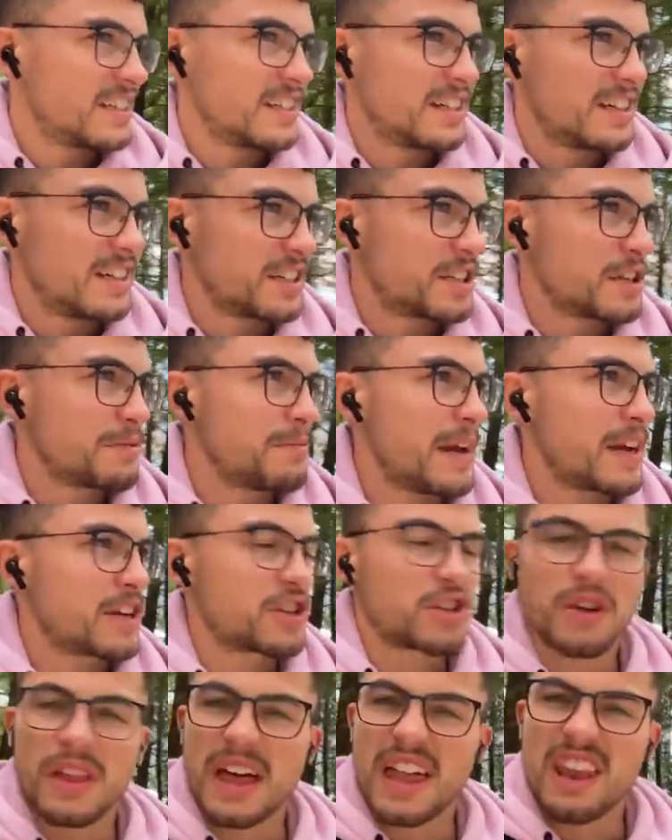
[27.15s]
just make sure
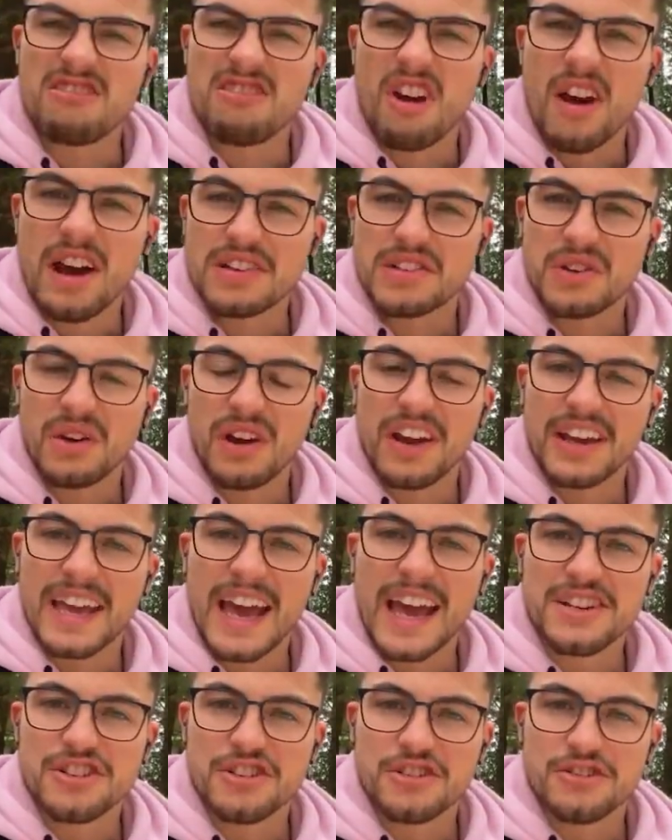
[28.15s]
they're the right sort of
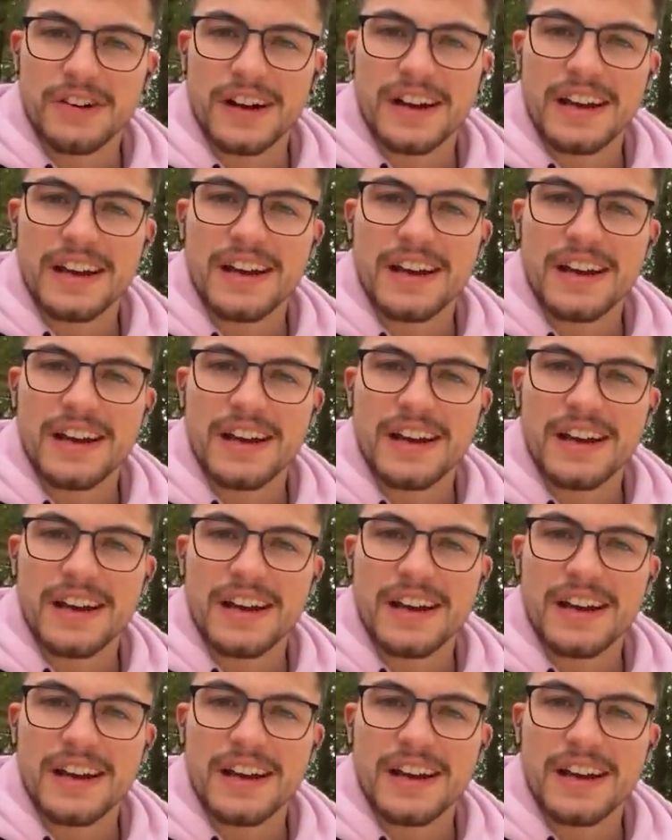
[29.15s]
locations, really.